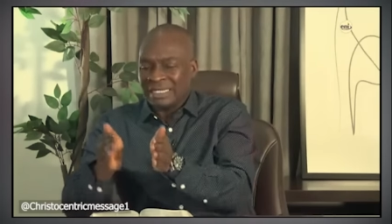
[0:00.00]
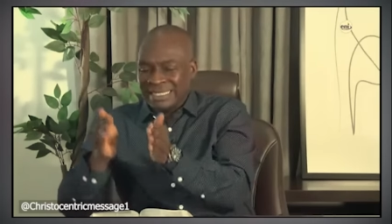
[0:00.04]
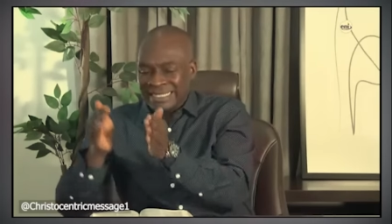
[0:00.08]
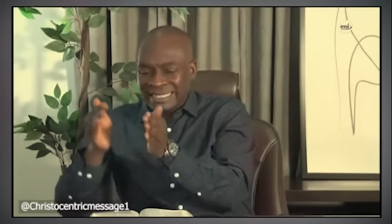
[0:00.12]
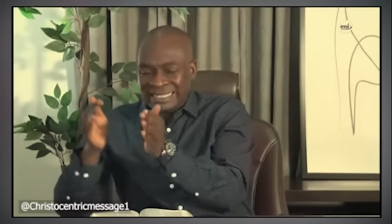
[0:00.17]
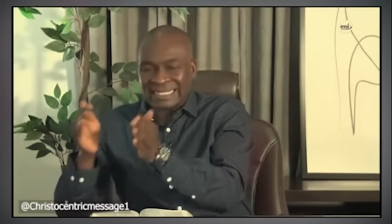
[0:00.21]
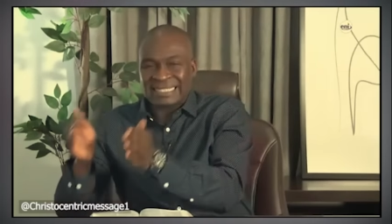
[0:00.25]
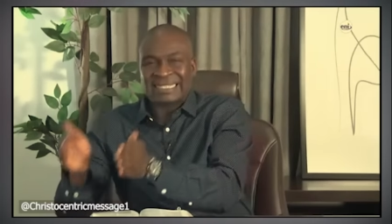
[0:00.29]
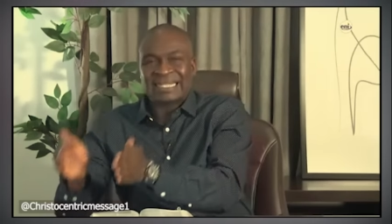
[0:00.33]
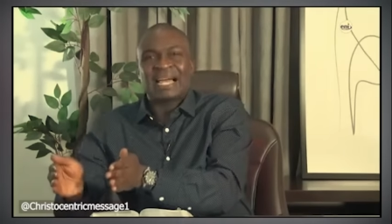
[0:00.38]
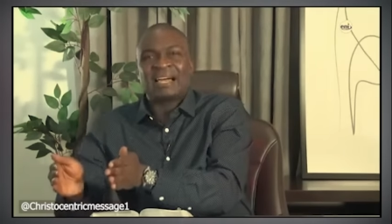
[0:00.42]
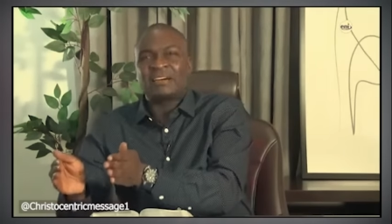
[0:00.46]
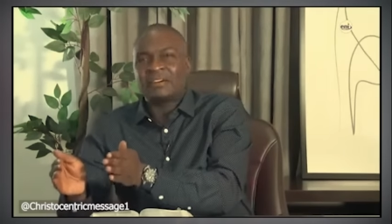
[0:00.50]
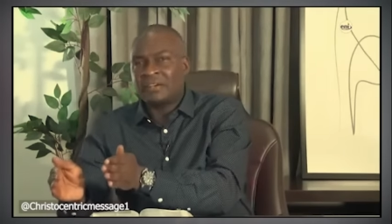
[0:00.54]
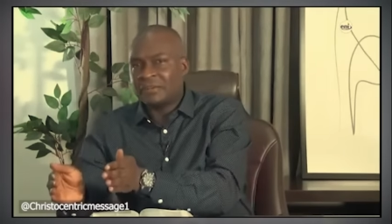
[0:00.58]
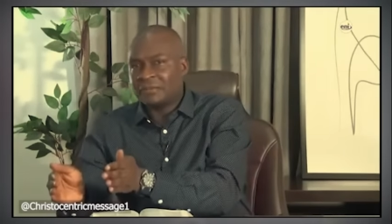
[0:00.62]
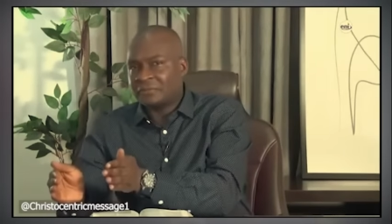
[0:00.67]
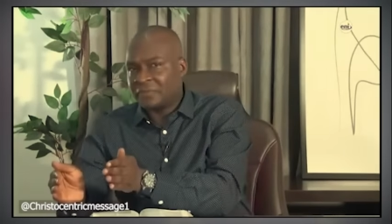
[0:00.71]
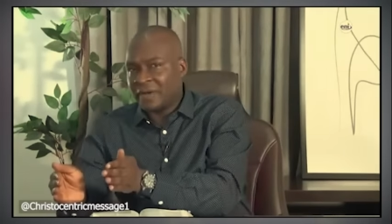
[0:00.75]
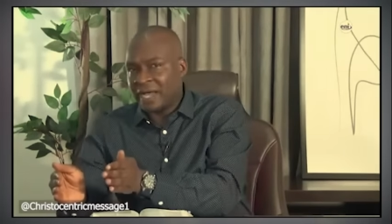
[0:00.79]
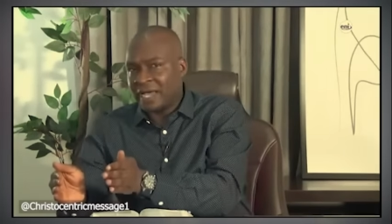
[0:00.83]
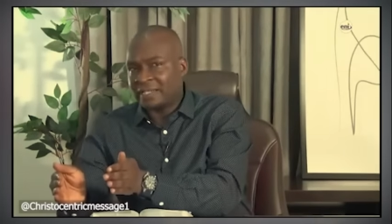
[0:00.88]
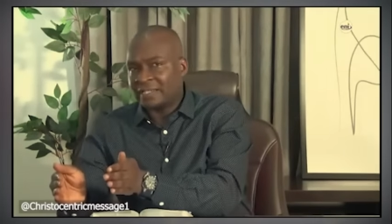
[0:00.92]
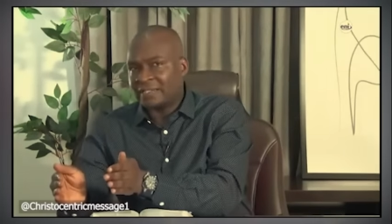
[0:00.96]

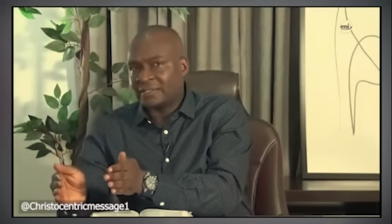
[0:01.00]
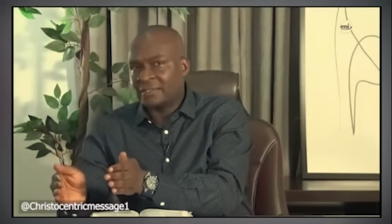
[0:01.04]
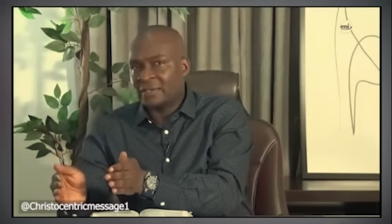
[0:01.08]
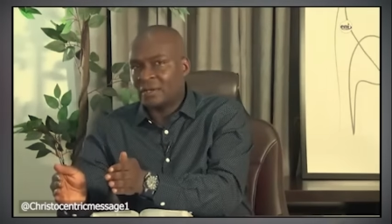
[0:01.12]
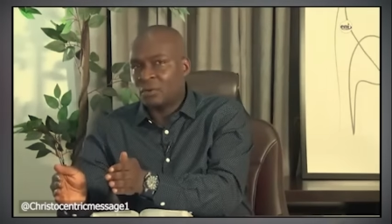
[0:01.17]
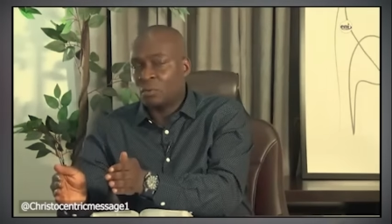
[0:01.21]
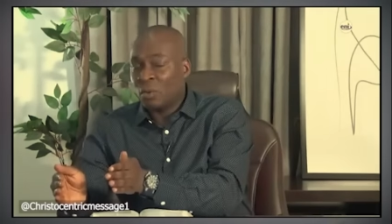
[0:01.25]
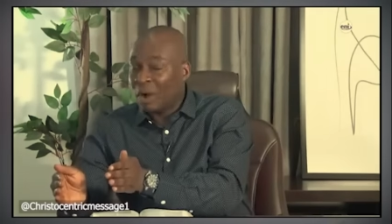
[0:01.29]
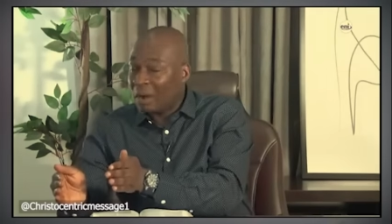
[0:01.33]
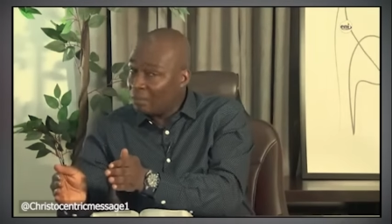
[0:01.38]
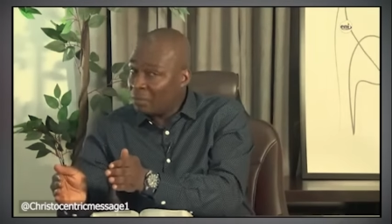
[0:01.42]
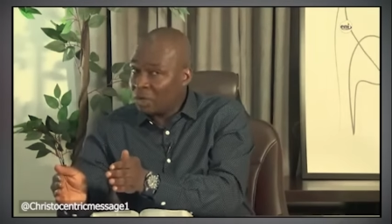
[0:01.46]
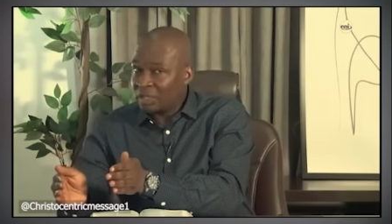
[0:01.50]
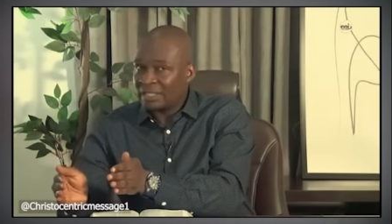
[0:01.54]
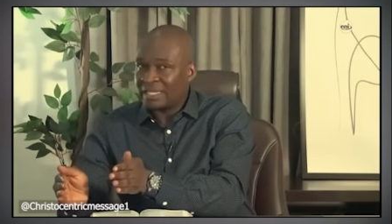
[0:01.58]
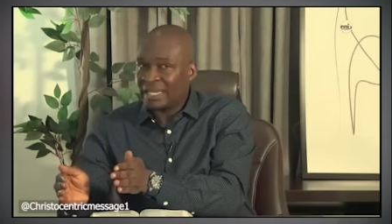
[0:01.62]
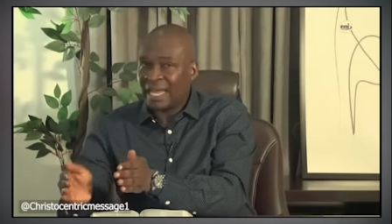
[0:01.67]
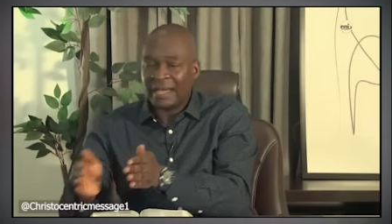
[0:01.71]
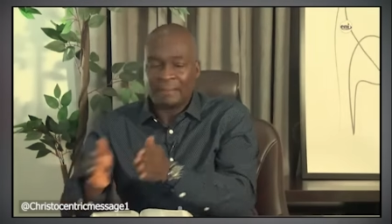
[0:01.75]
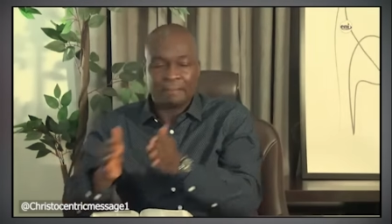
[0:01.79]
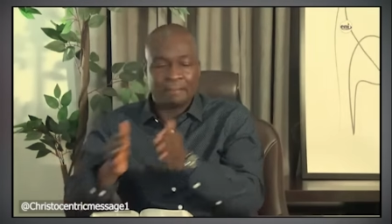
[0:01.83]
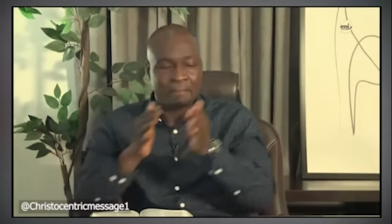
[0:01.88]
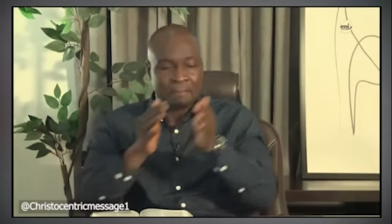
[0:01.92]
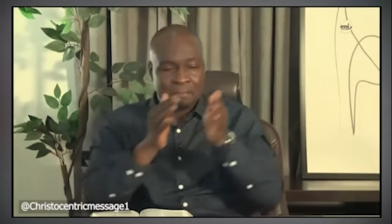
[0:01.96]
sacrifice. One more
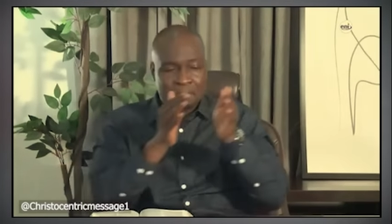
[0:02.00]
time